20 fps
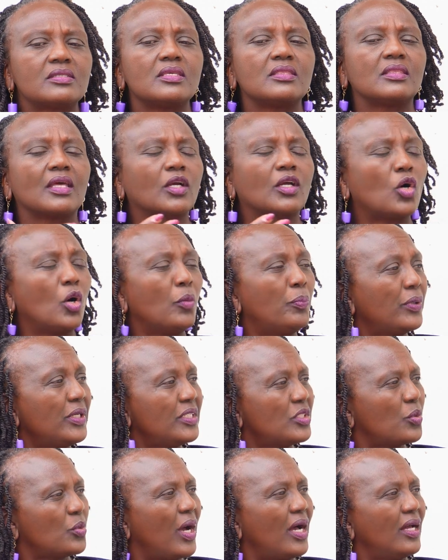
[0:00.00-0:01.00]
in the
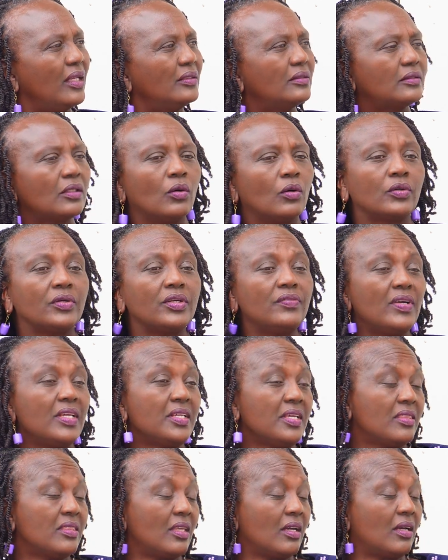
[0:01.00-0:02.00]
corporate world or even
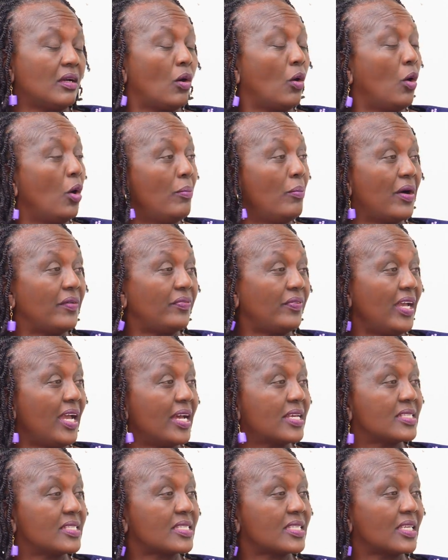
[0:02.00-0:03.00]
in the home
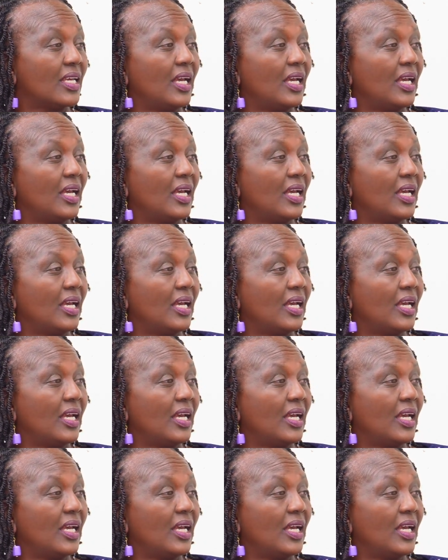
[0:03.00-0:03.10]
affairs.